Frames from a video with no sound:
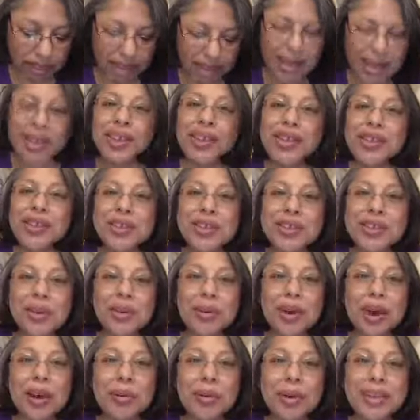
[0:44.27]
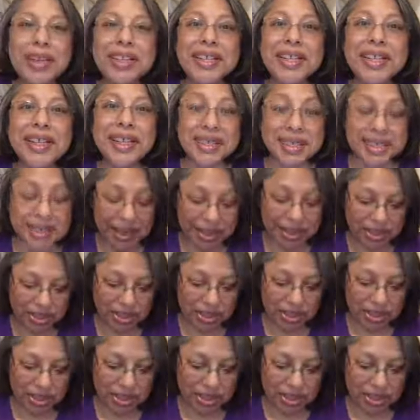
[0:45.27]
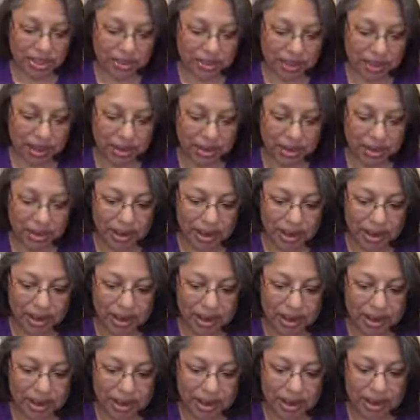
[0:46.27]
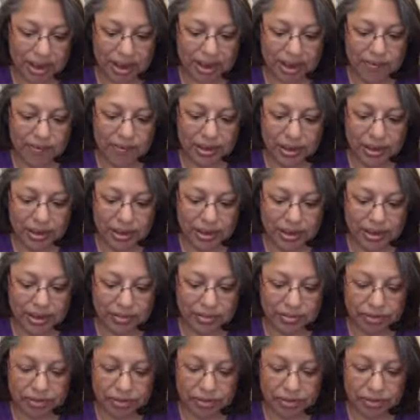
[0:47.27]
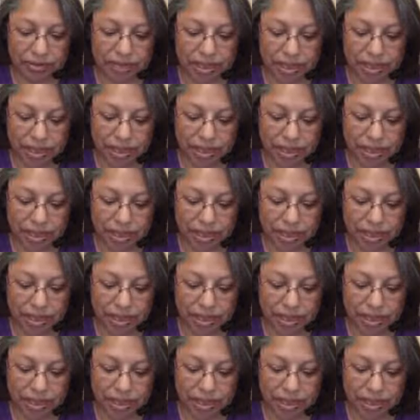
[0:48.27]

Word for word: And so I'm going to take a second just to do that, okay? Got to find us first.